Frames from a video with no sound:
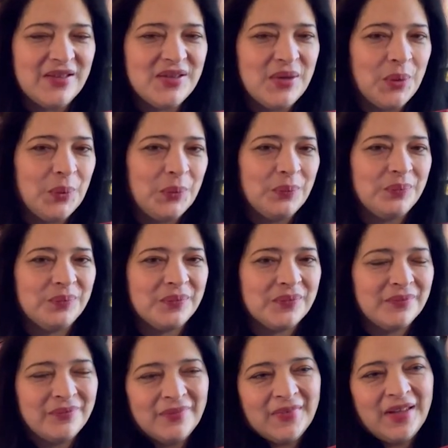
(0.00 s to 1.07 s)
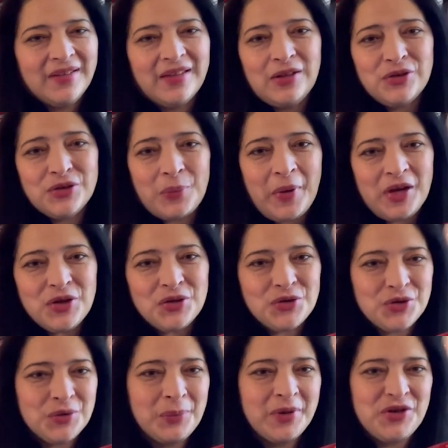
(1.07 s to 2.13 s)
So, quel
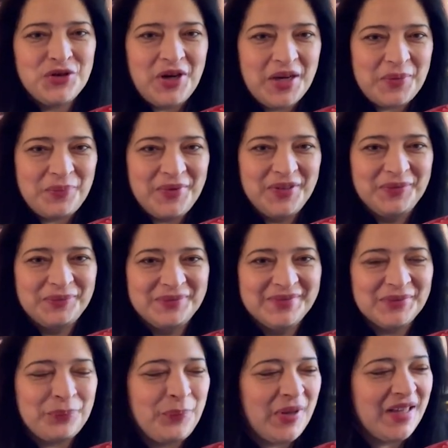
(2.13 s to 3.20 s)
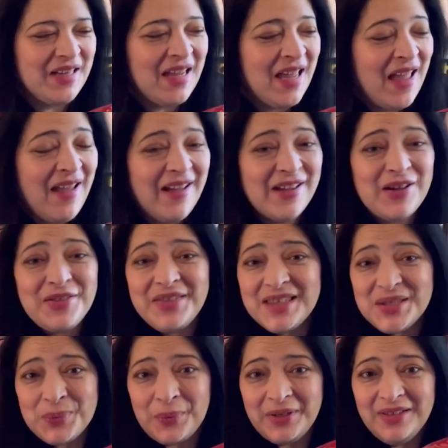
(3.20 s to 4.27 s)
dommage, what a shame. But I got
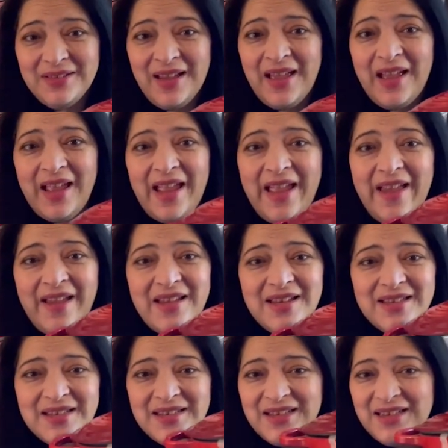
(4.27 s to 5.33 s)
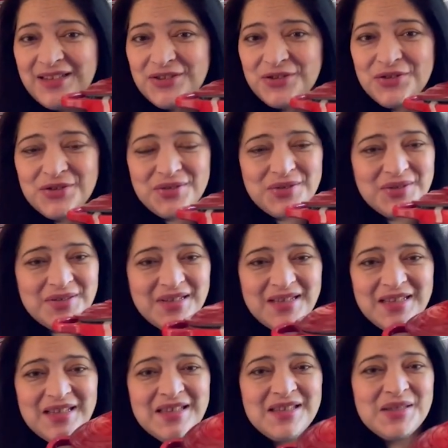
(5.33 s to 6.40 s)
this one, and it
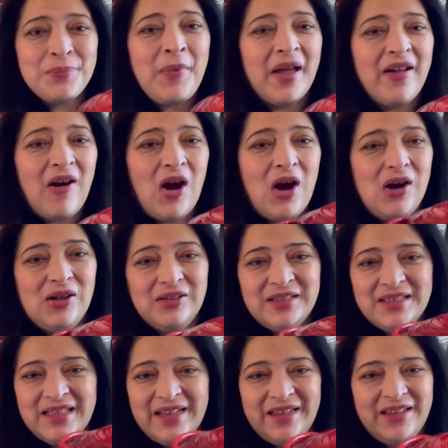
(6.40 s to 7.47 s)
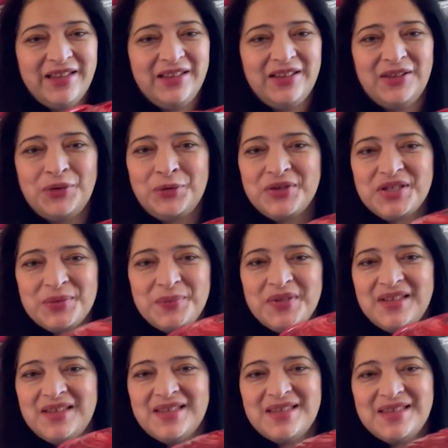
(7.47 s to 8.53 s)
is my holiday
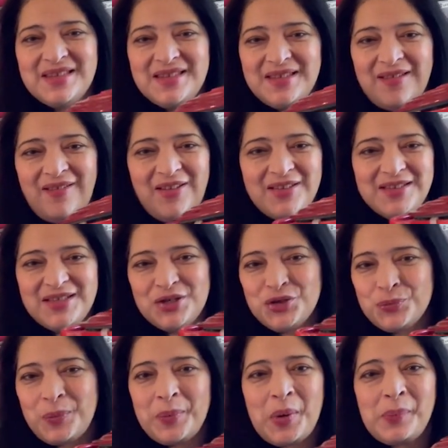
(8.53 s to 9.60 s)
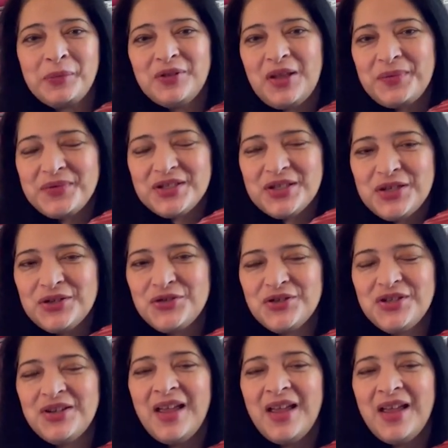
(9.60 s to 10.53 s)
Christmas dish. My mom loves it.